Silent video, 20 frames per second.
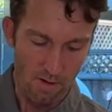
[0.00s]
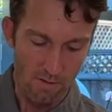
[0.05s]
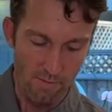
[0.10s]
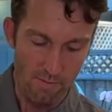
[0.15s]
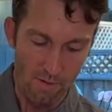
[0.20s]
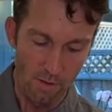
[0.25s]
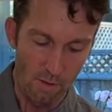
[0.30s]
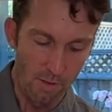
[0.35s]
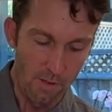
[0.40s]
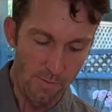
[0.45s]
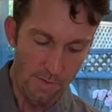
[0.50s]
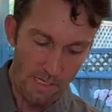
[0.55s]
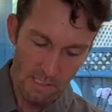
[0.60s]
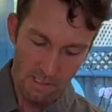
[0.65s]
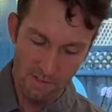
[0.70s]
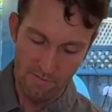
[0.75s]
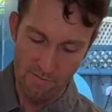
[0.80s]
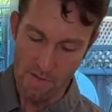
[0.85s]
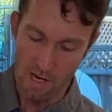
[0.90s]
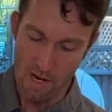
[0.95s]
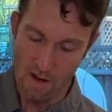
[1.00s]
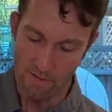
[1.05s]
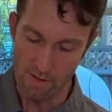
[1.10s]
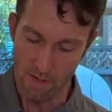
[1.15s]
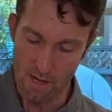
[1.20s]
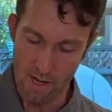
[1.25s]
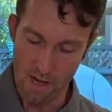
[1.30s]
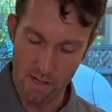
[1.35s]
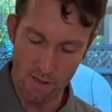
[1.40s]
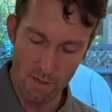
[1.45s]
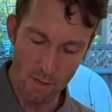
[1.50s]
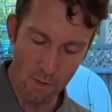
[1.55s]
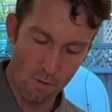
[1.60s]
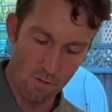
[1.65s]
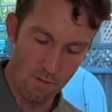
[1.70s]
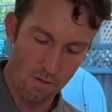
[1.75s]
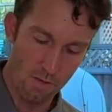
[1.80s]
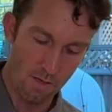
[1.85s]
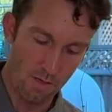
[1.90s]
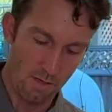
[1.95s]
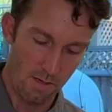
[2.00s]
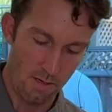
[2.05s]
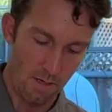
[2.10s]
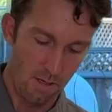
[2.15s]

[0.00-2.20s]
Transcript: We have the creaminess from the avocado.